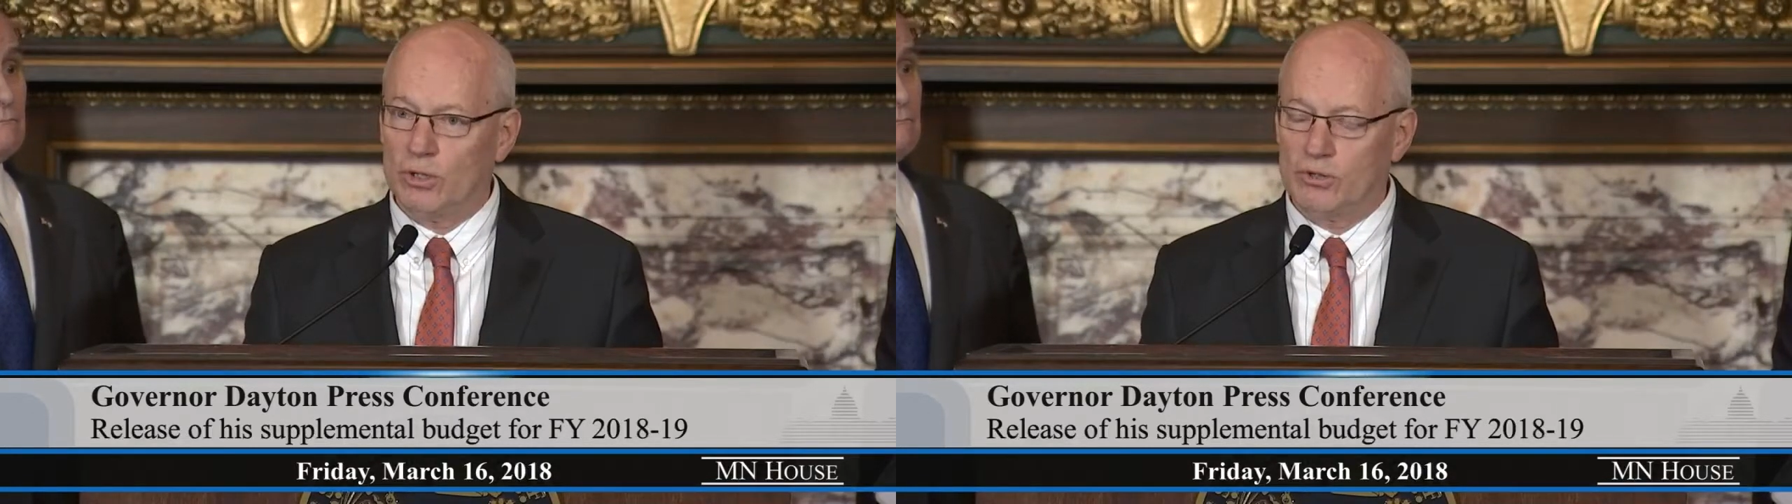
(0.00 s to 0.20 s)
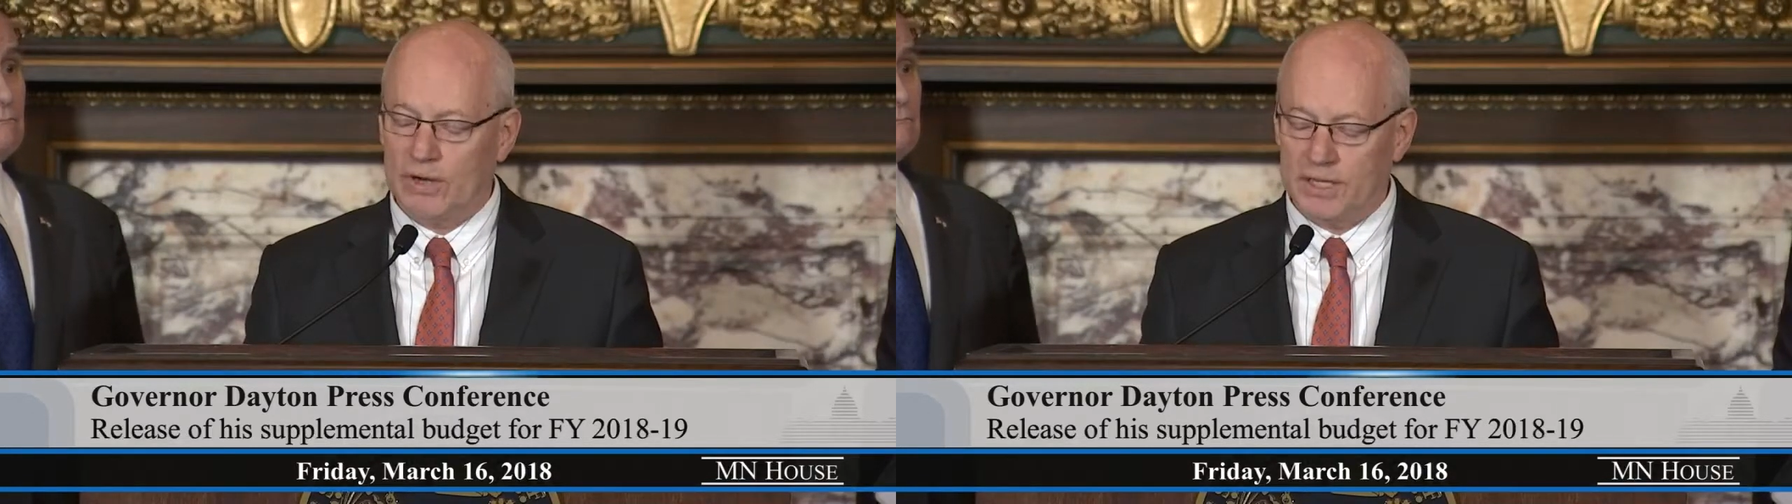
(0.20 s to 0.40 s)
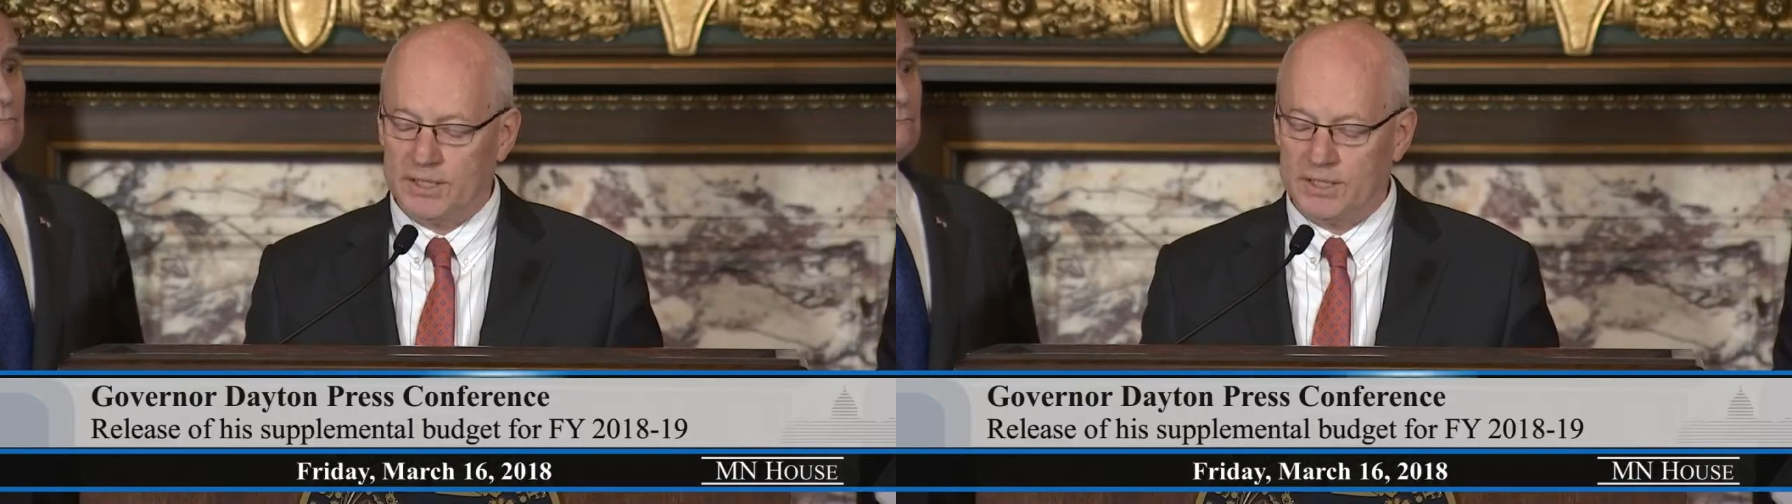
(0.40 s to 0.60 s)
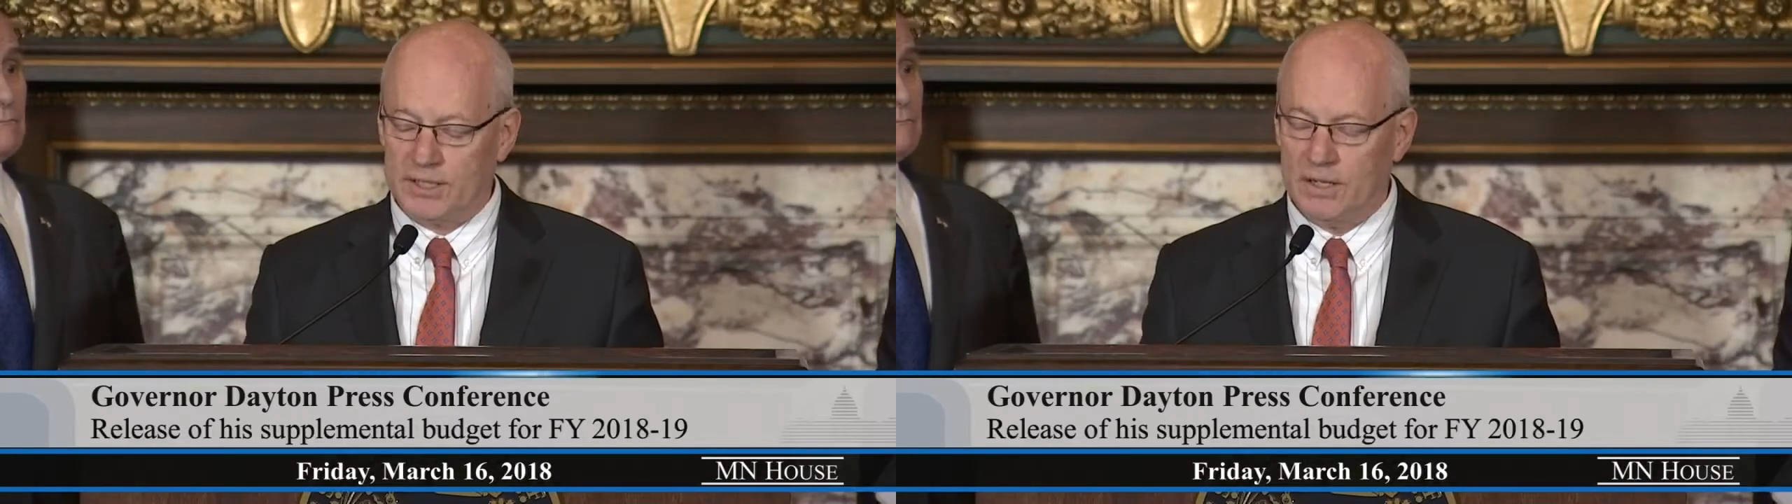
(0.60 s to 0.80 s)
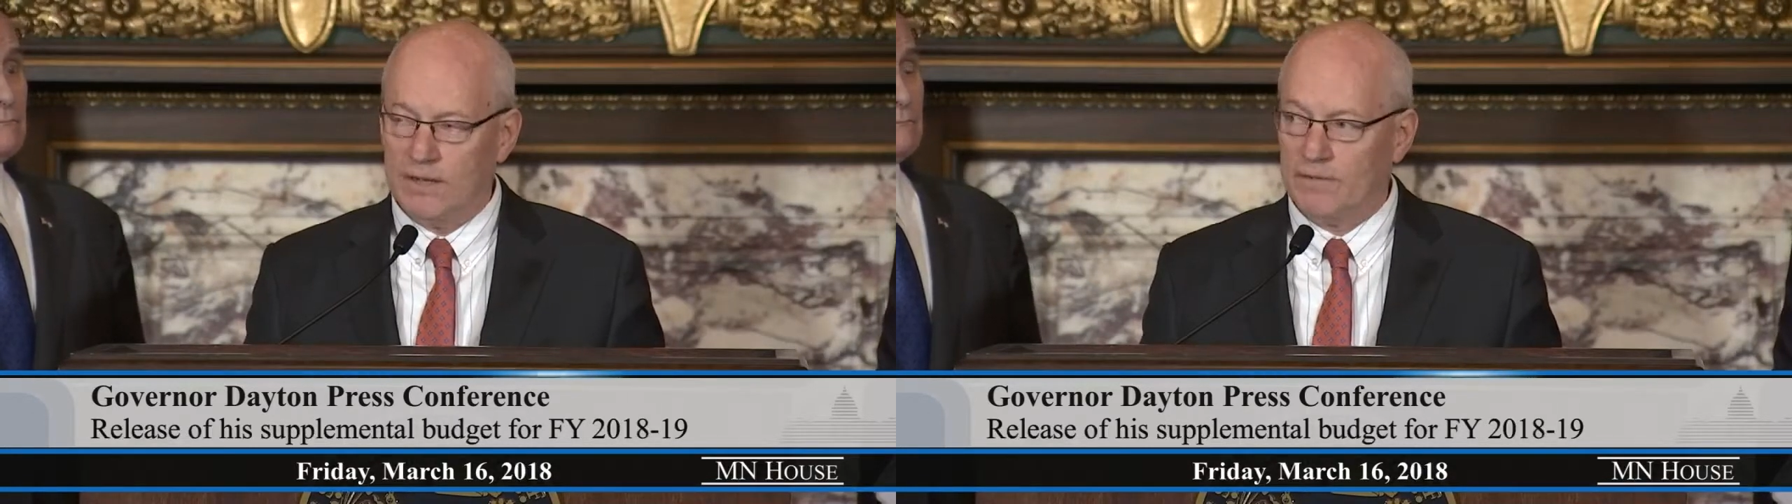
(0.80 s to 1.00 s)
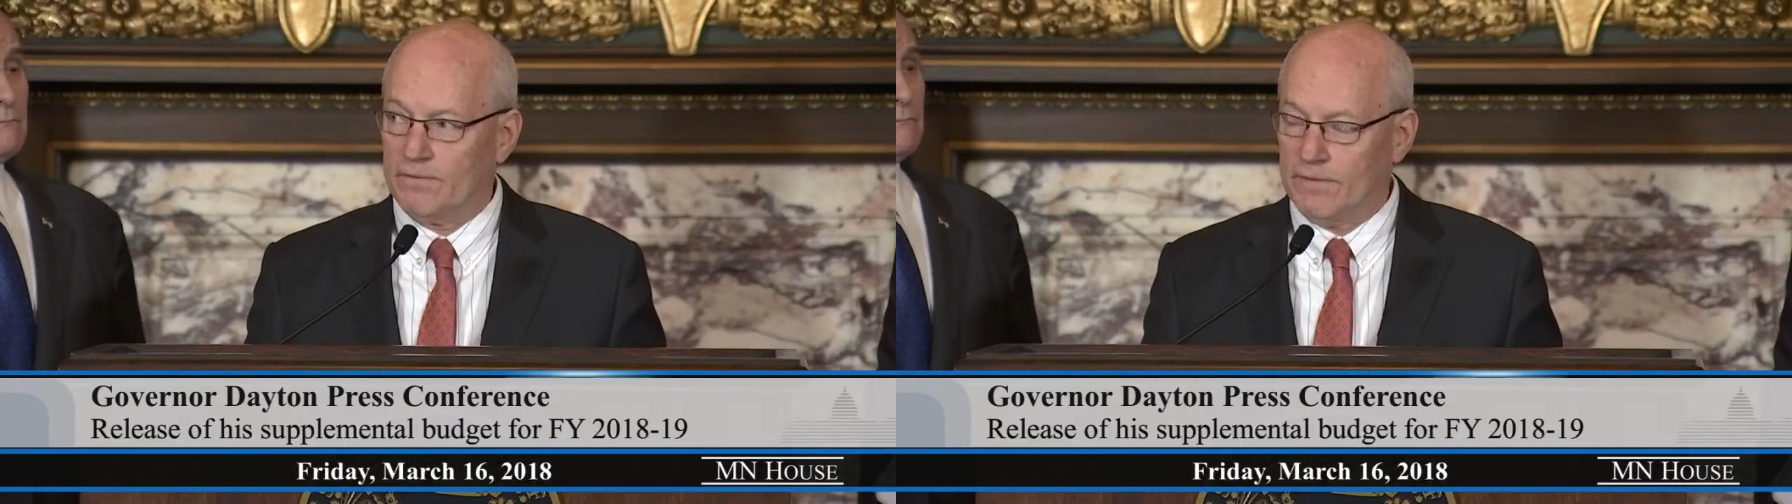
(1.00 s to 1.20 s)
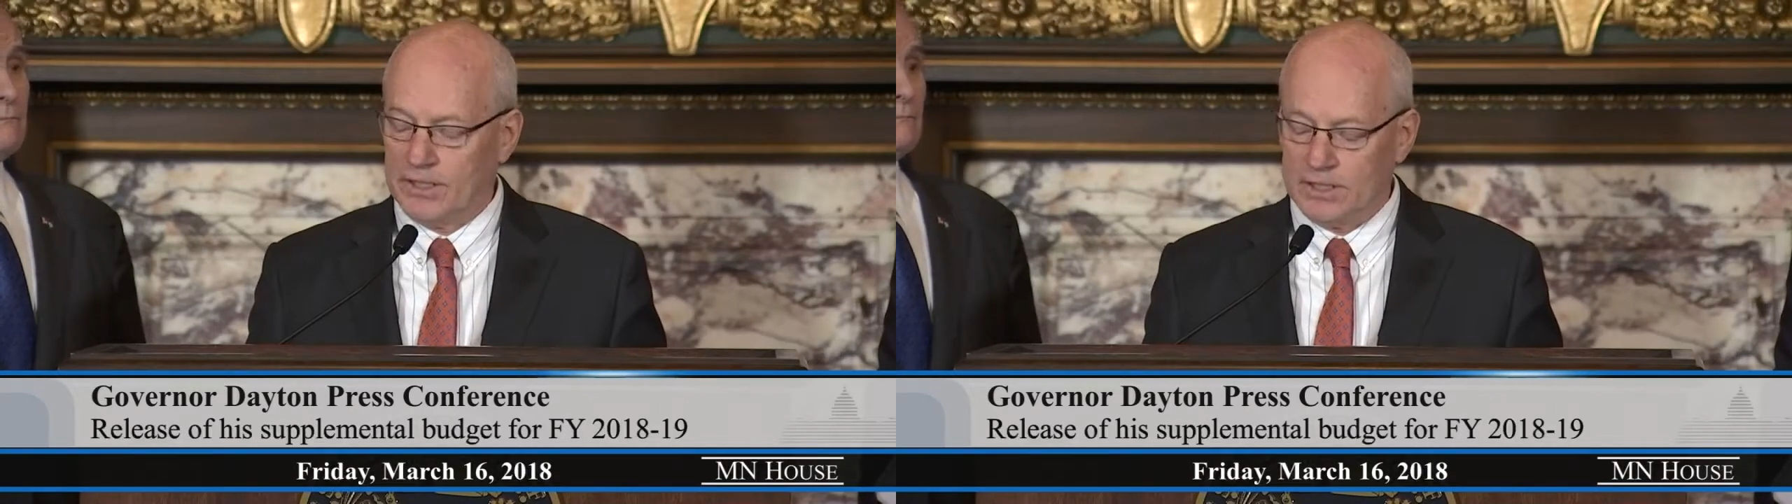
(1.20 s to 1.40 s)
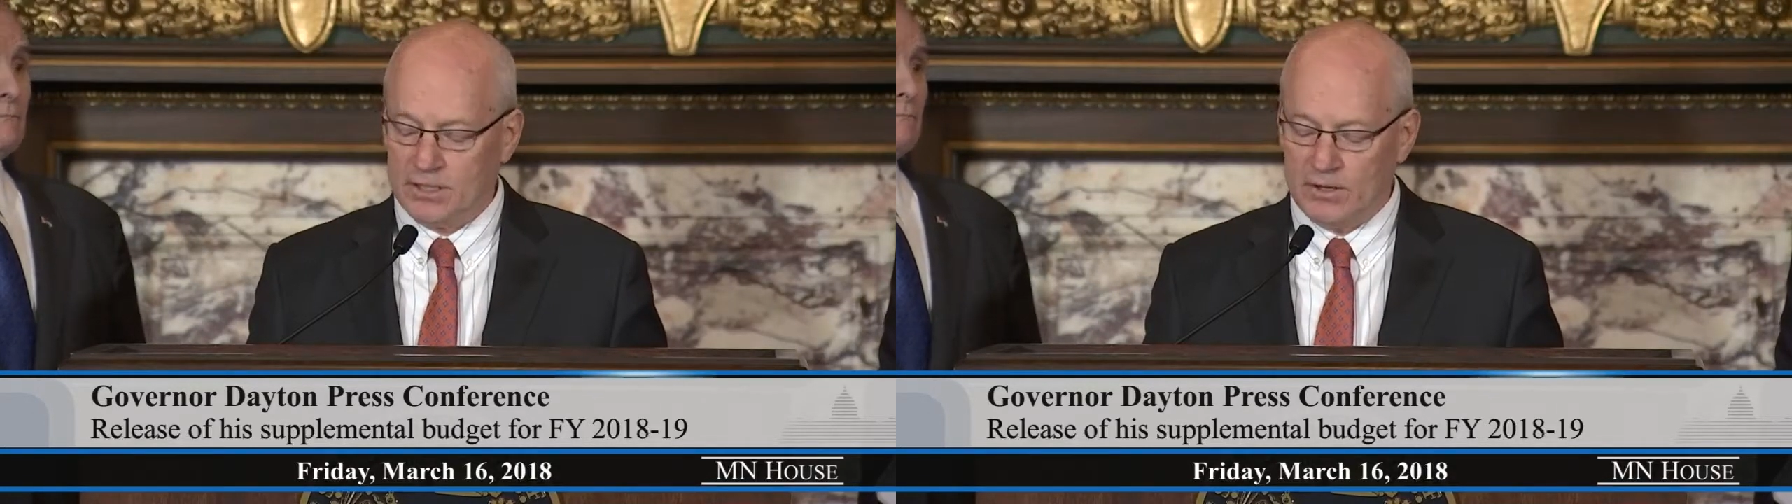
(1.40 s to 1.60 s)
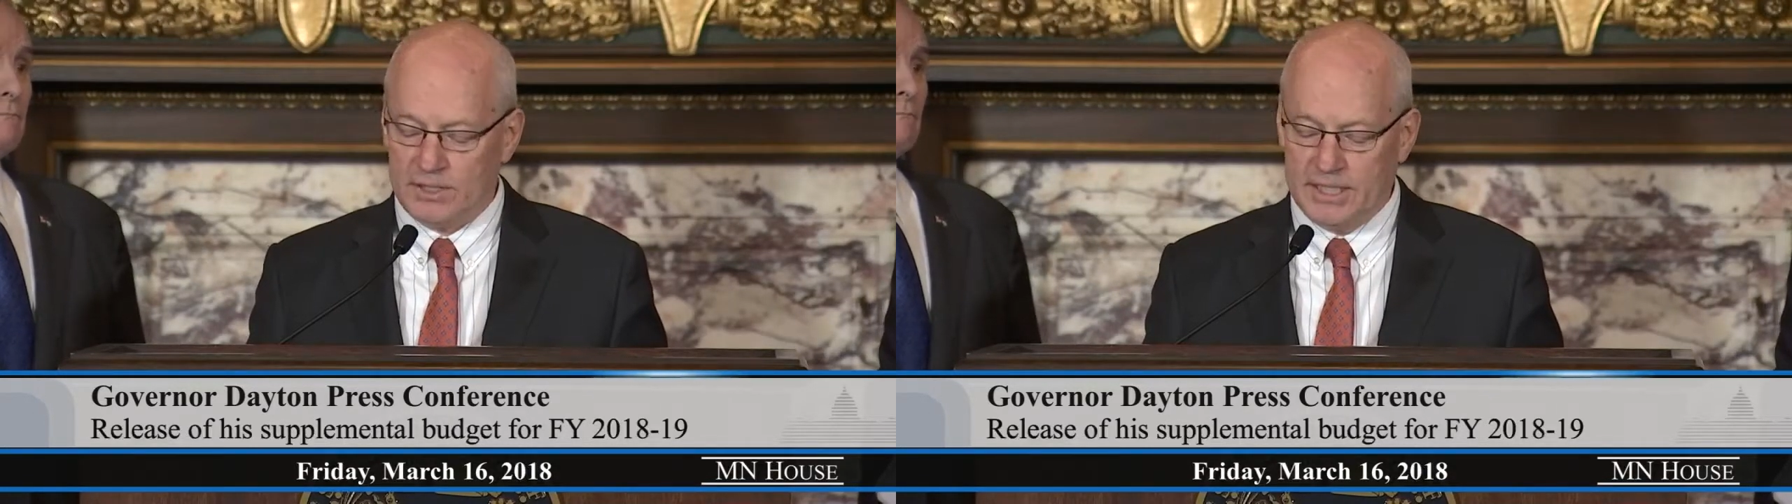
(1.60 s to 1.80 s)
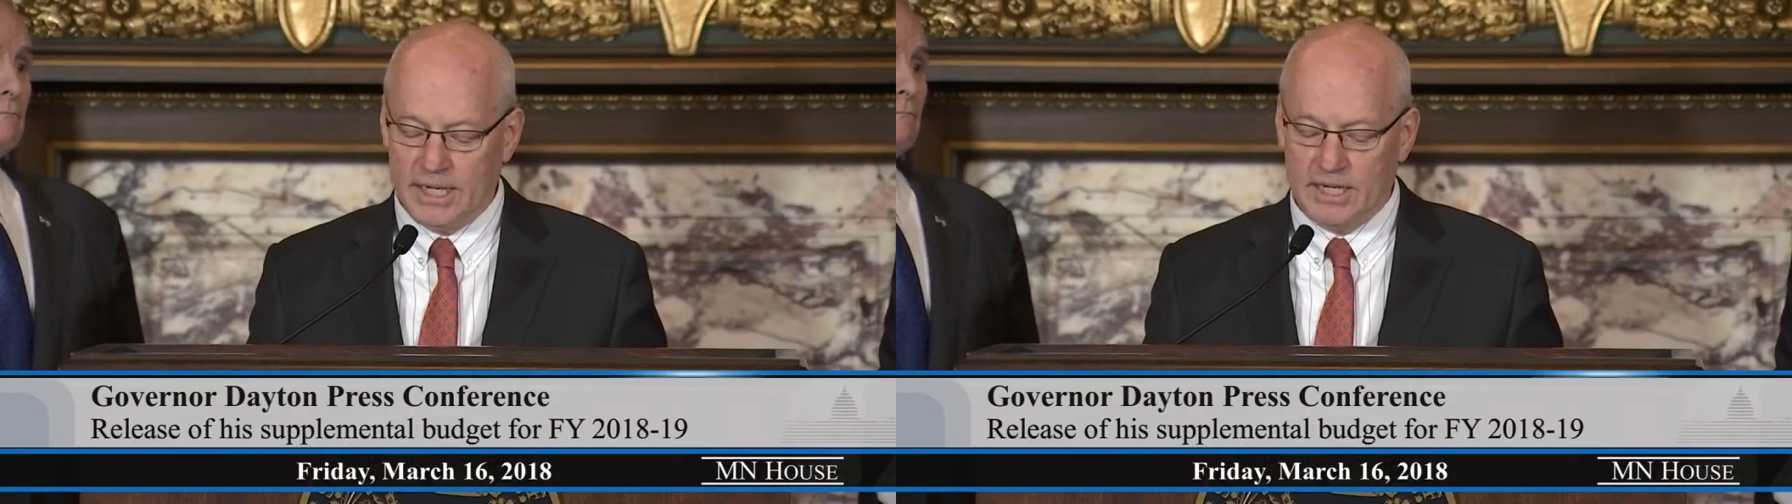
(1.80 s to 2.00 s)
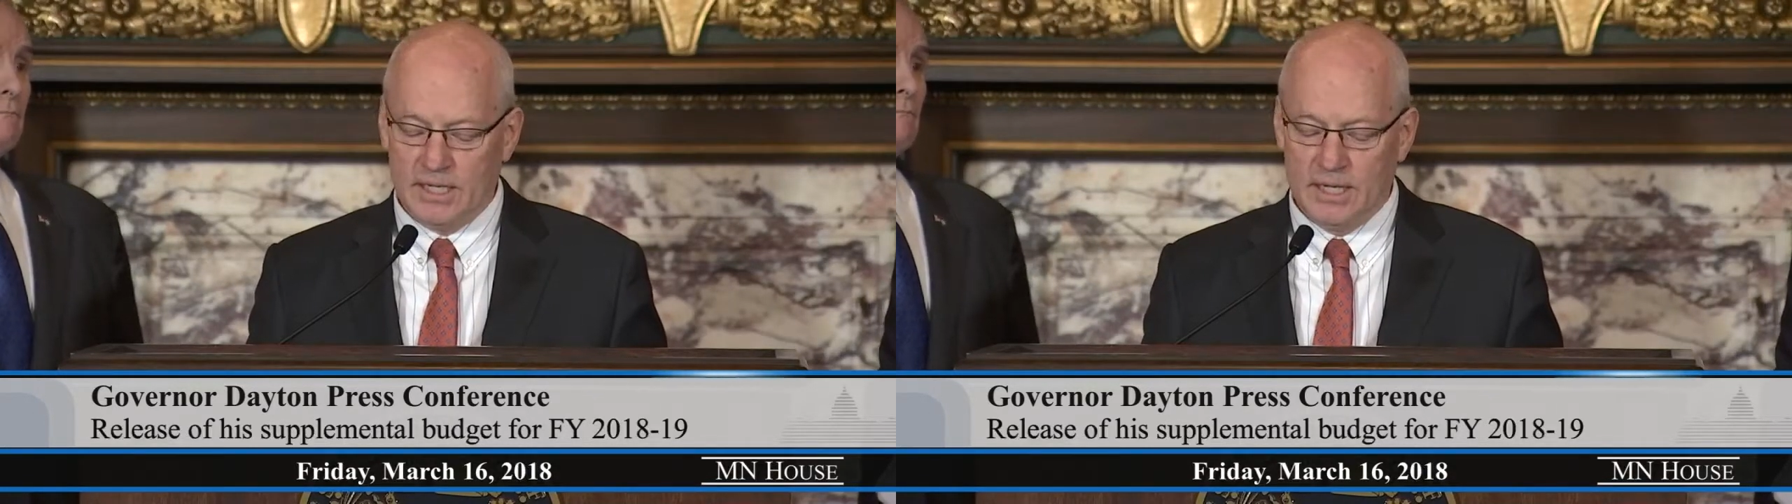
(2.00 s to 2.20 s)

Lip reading: crisis facing our state.